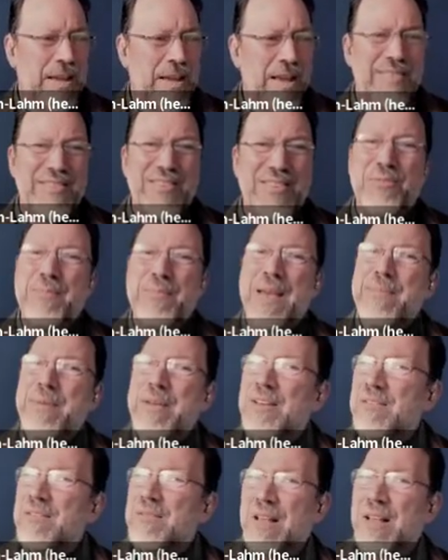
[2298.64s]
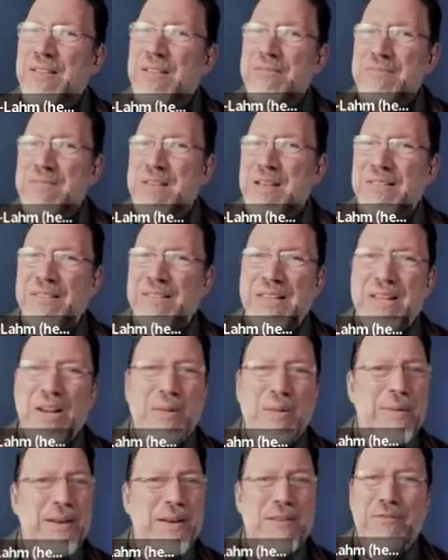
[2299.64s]
there's maybe a little
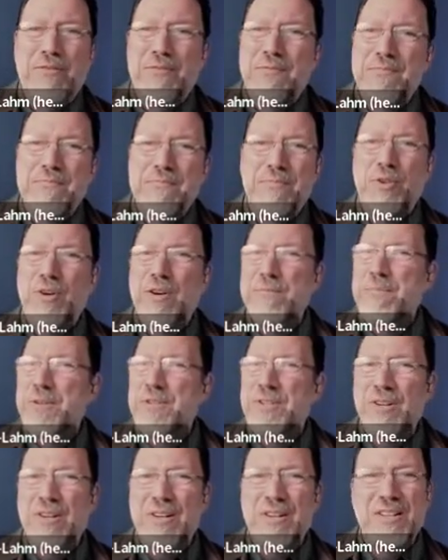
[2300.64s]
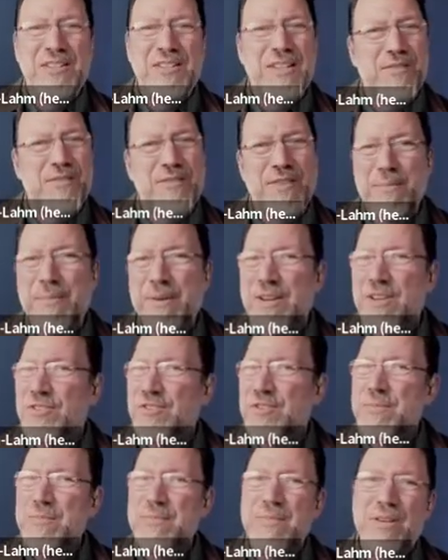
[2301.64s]
bit of sort of paternalistic
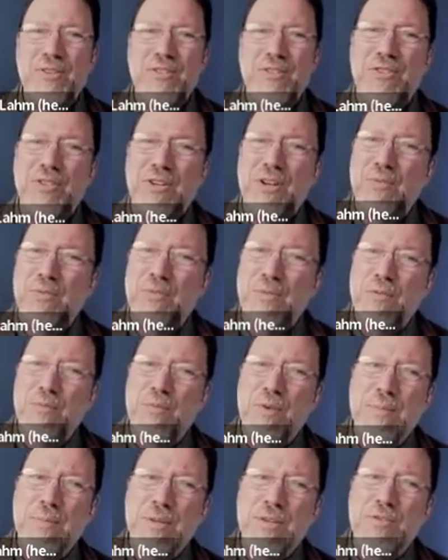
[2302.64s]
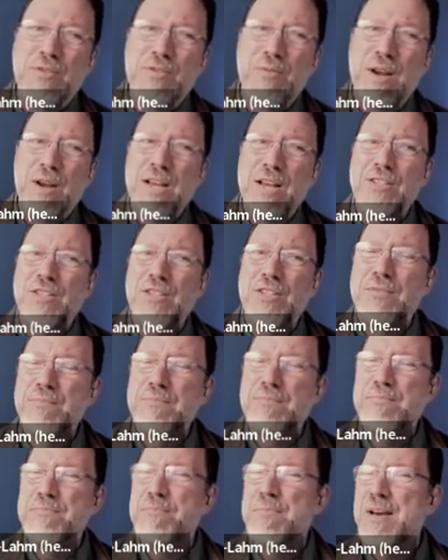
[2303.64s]
feminism, concern with women's rights,
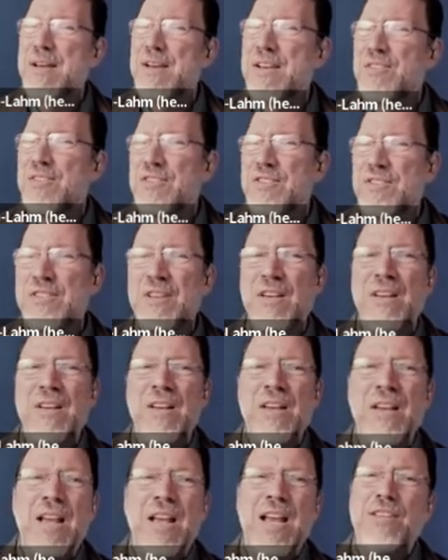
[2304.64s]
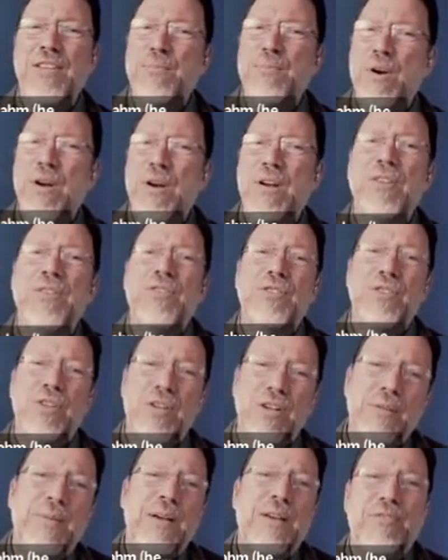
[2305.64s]
but it's more
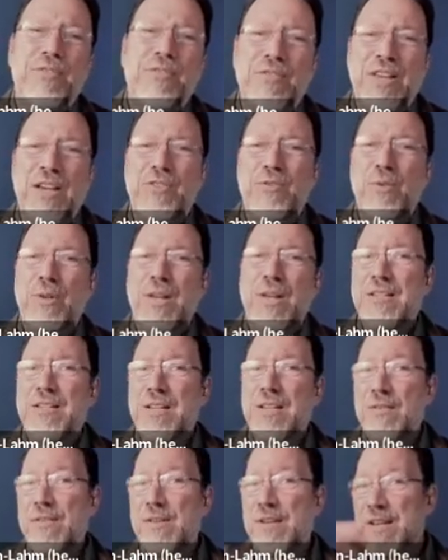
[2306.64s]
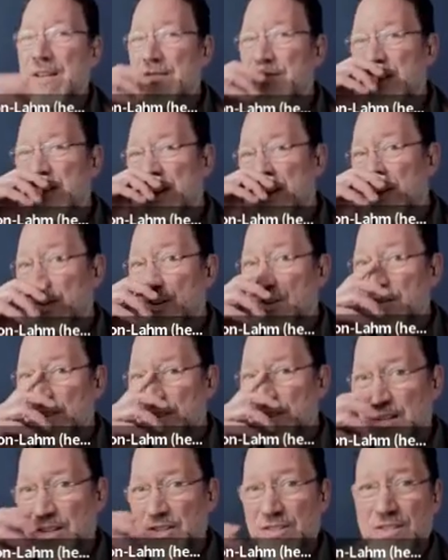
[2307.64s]
concerned about sexual activity and venereal
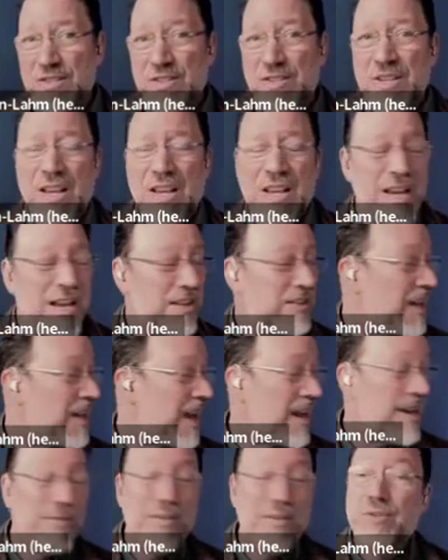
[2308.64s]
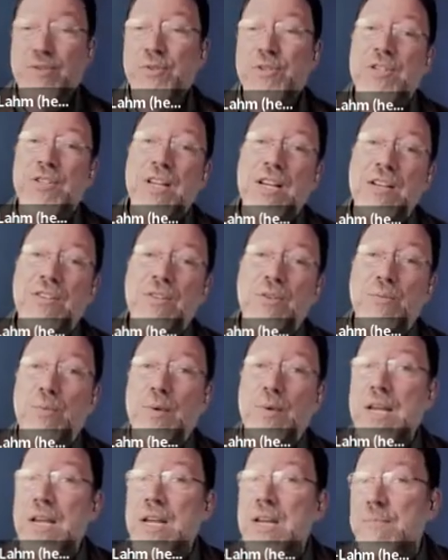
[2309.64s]
diseases. It's kind of interesting to
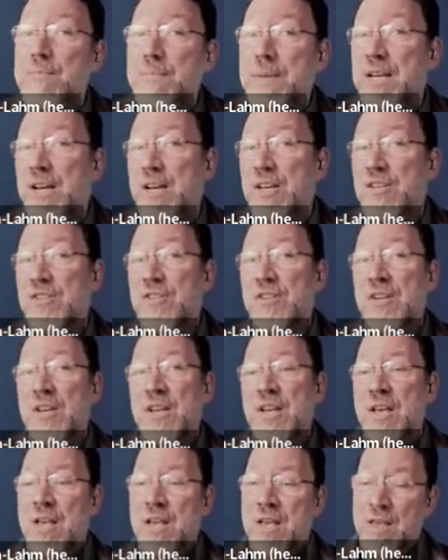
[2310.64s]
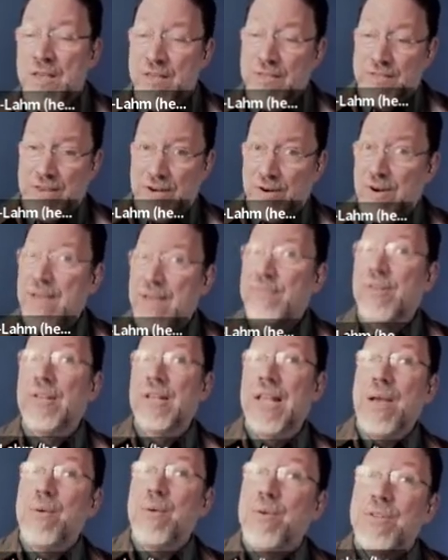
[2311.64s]
read, because they don't have the
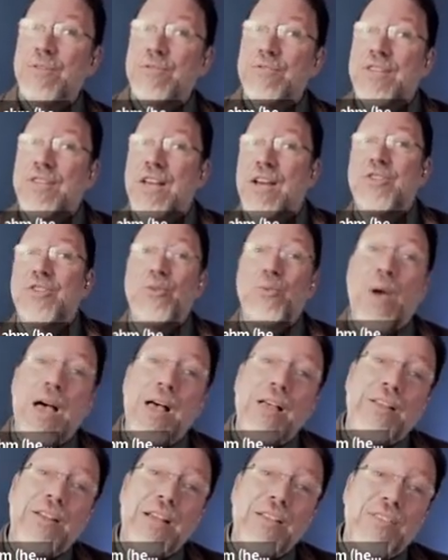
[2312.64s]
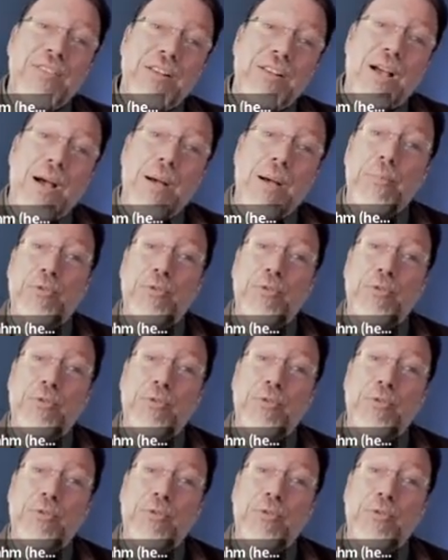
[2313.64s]
language of sexuality that comes